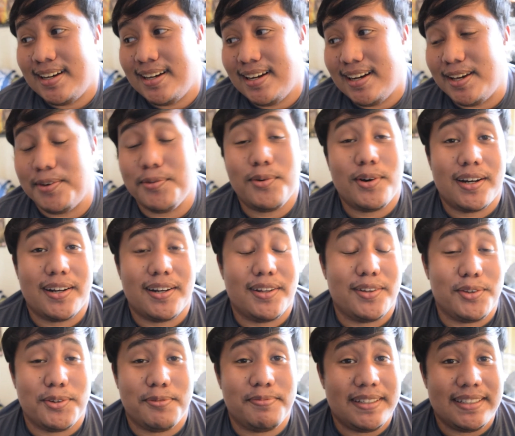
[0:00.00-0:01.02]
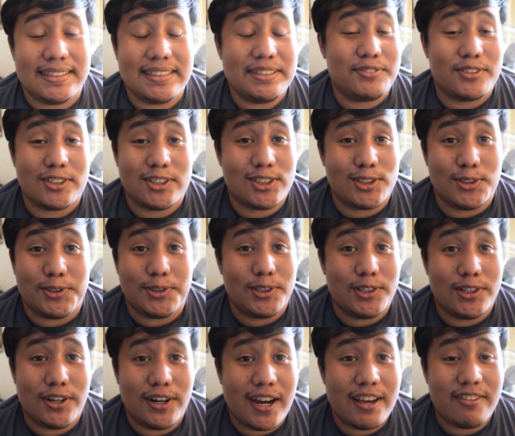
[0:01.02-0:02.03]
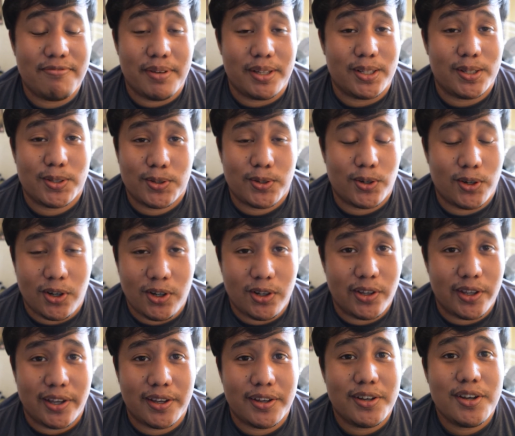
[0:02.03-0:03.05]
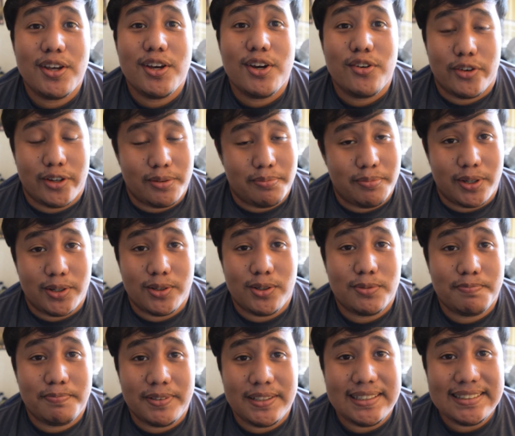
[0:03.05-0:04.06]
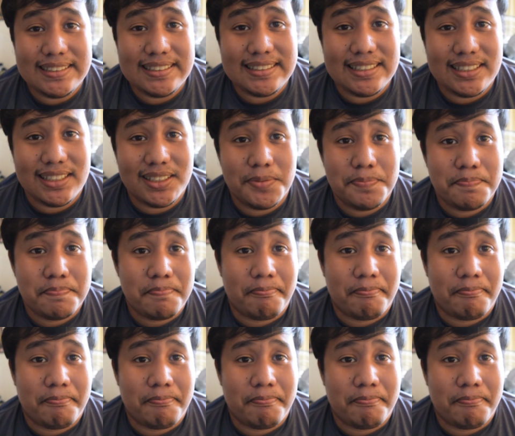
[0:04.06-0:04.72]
I wanted a new PC for so long. I've been crawling with my old PC.